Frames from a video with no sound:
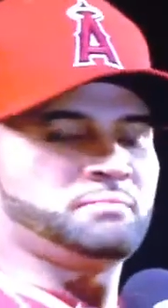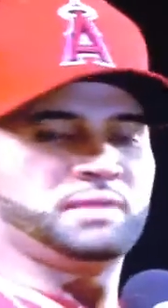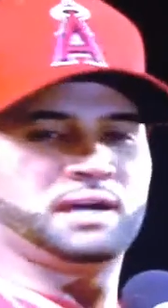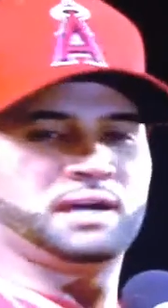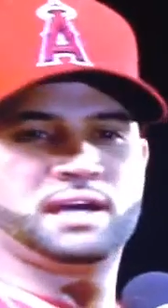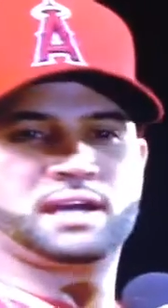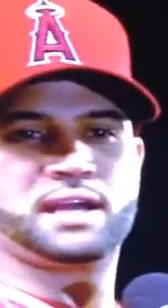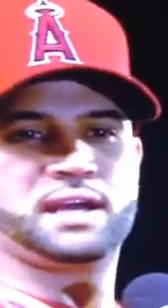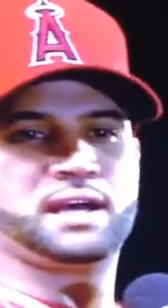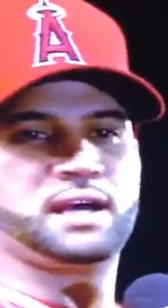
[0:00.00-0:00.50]

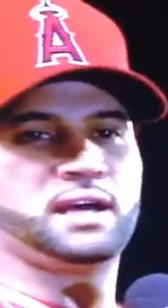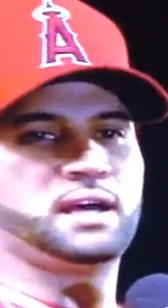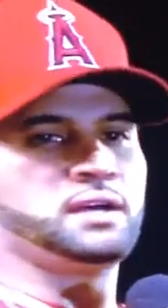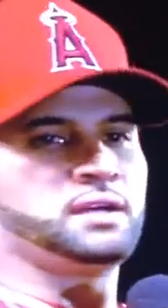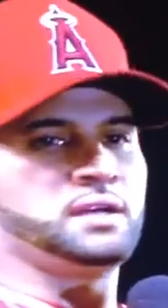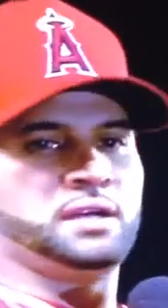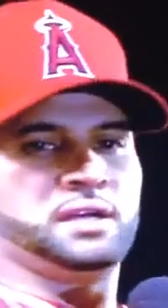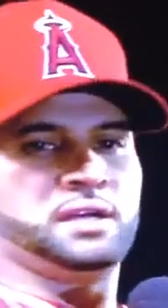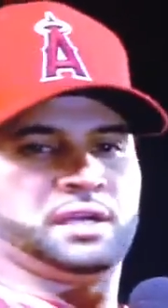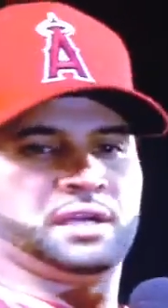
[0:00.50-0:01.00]
But
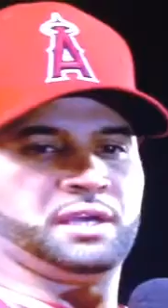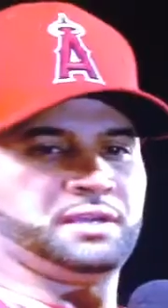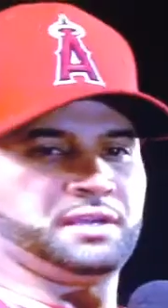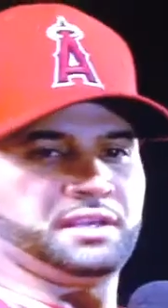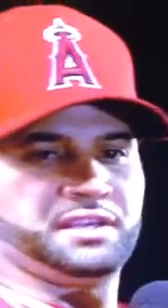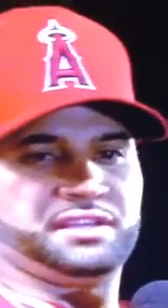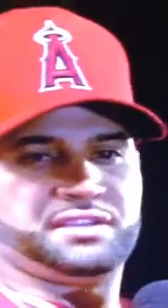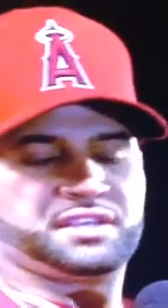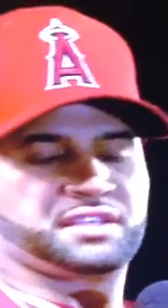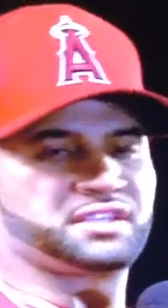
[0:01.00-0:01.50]

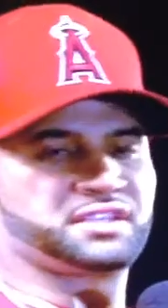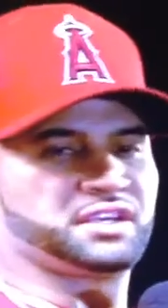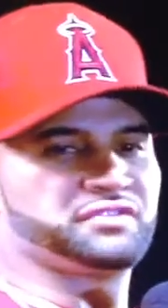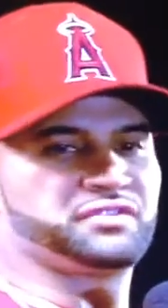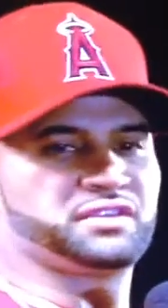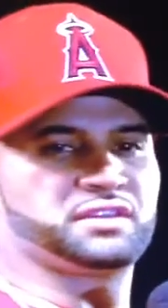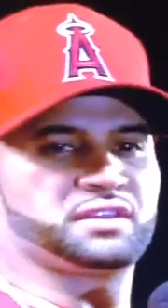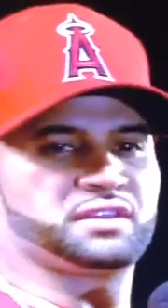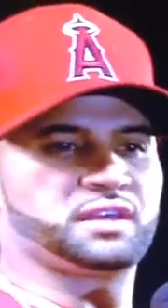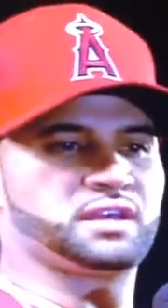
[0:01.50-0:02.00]
it's just
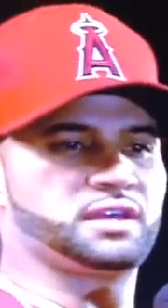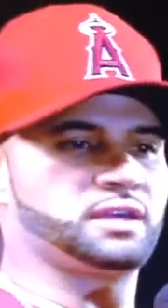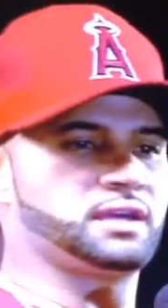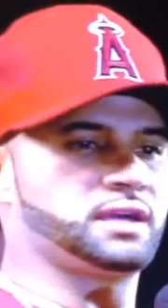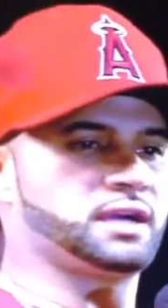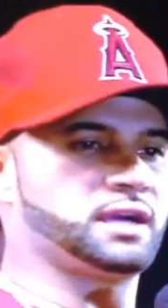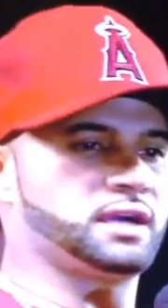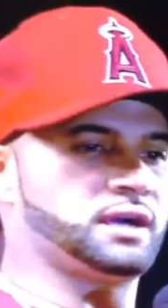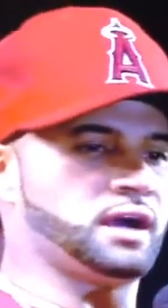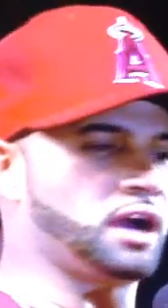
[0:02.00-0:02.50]
something
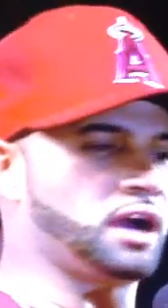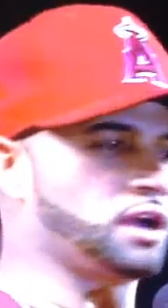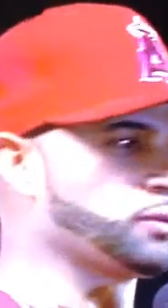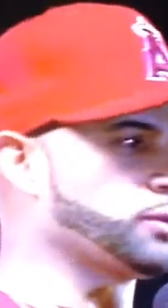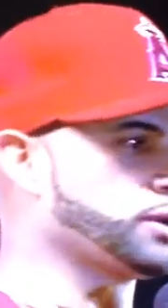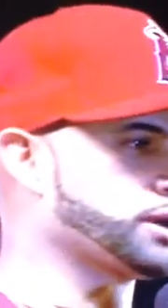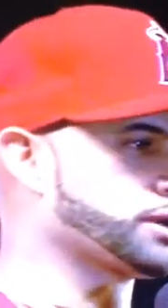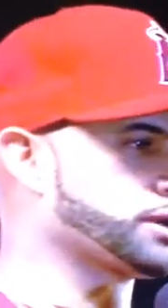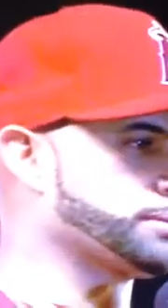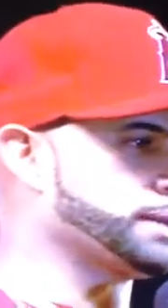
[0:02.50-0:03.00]
that hard
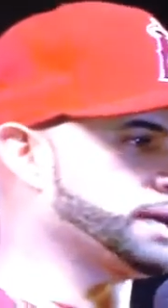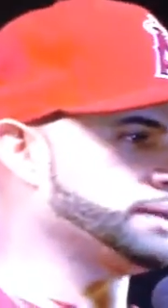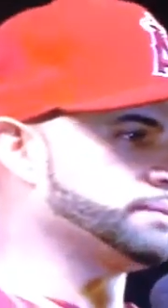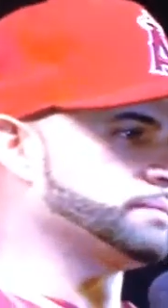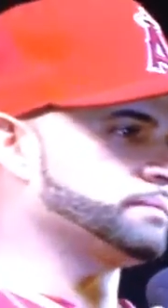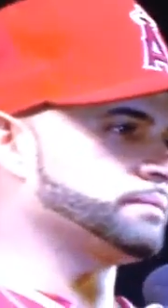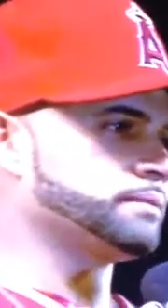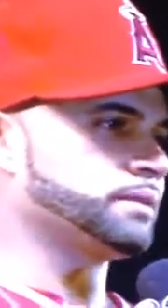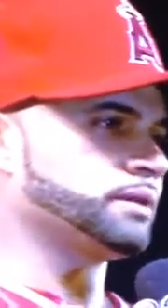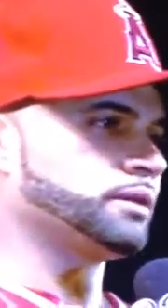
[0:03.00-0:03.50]
work,
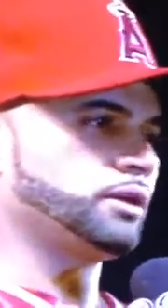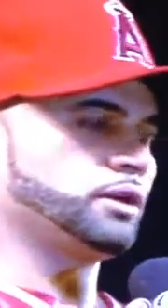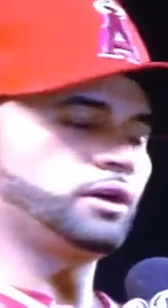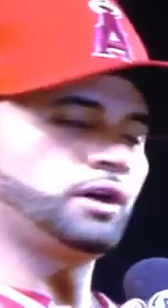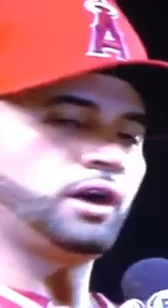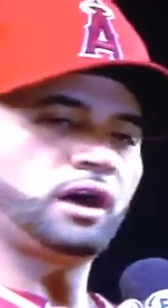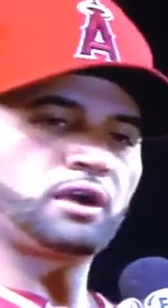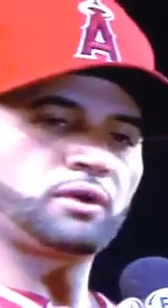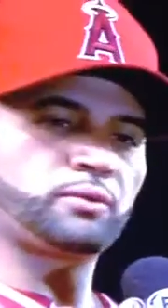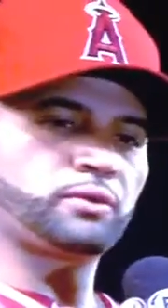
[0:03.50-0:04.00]
man.
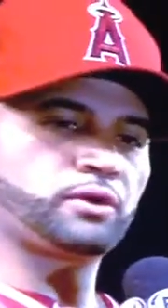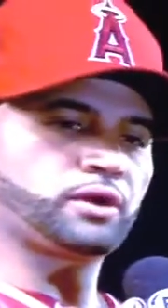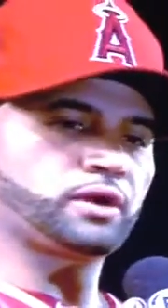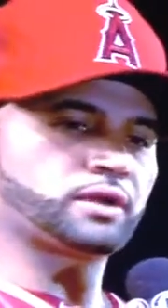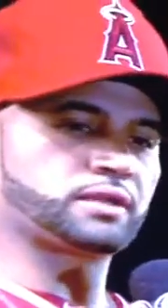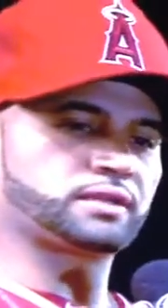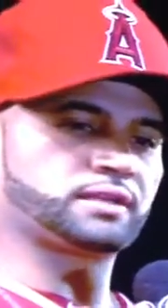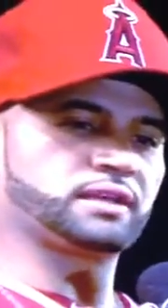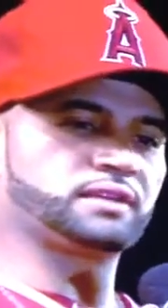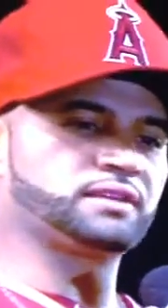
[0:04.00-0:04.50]
All hard
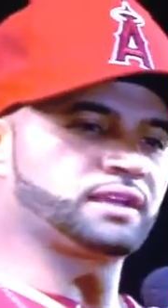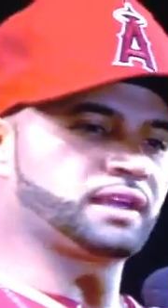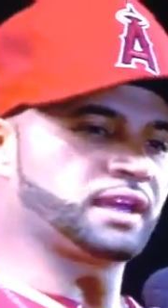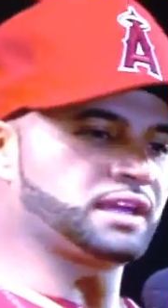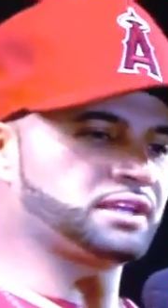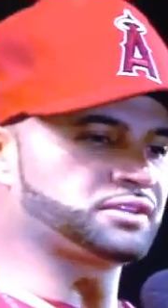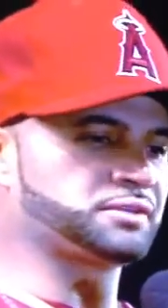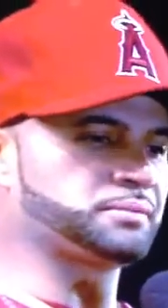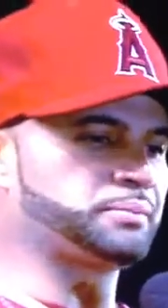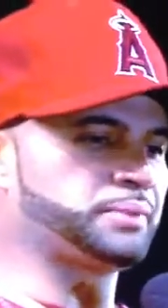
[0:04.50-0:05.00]
work,
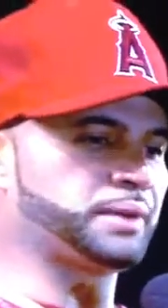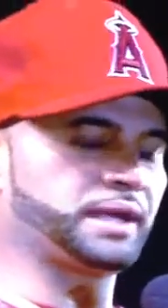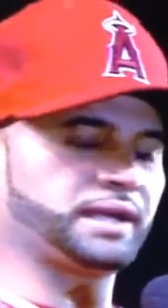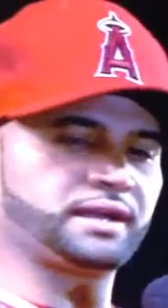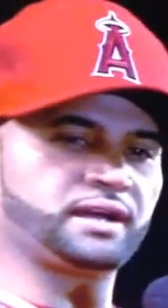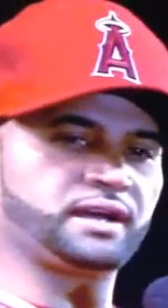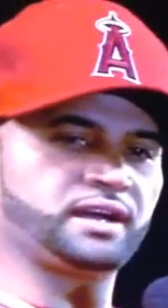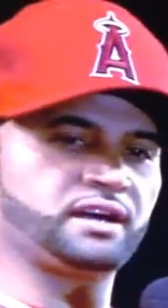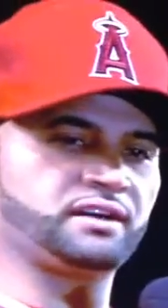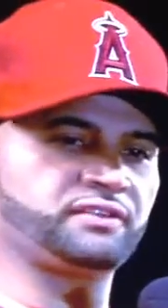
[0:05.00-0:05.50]
dedication
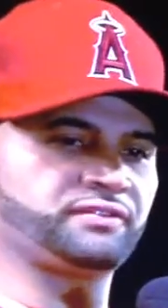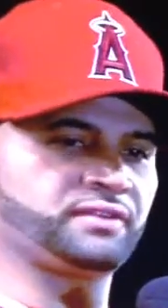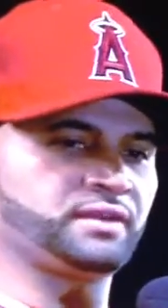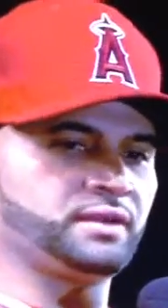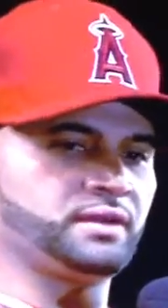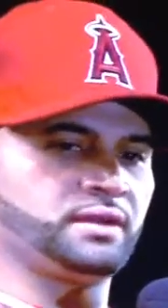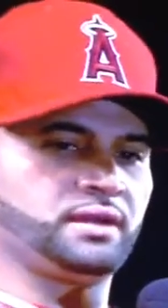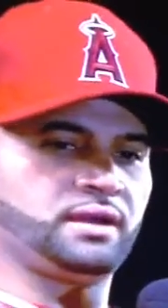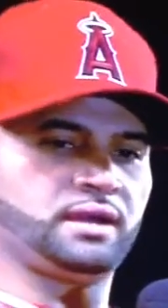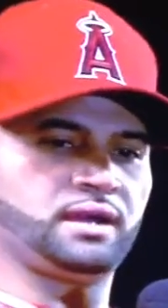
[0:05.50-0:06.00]
paid off.
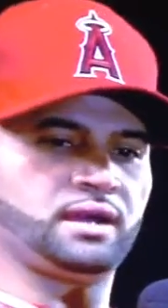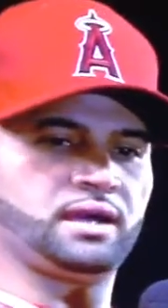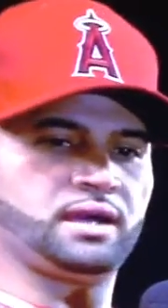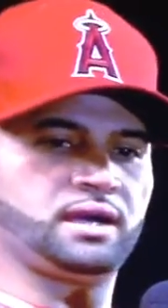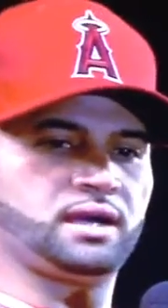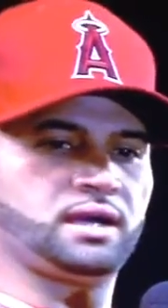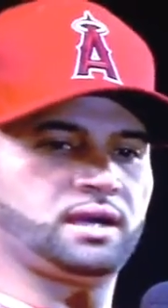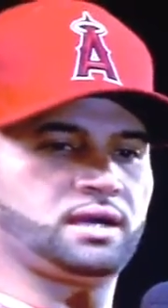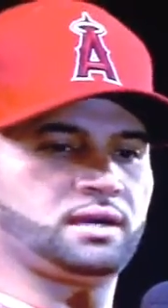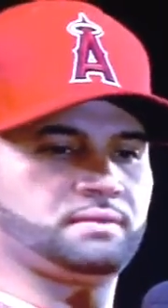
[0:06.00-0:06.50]

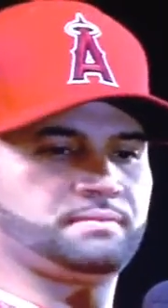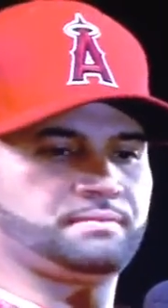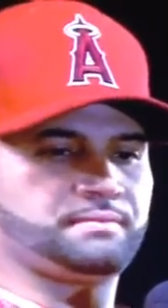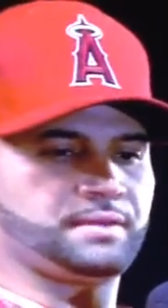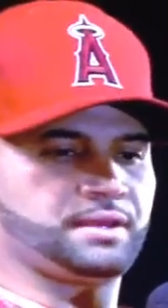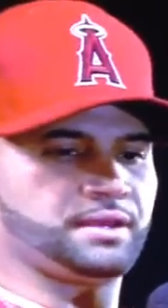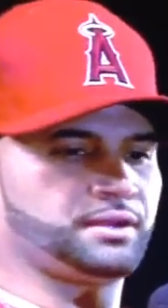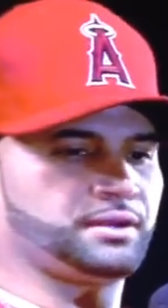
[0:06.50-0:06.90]
You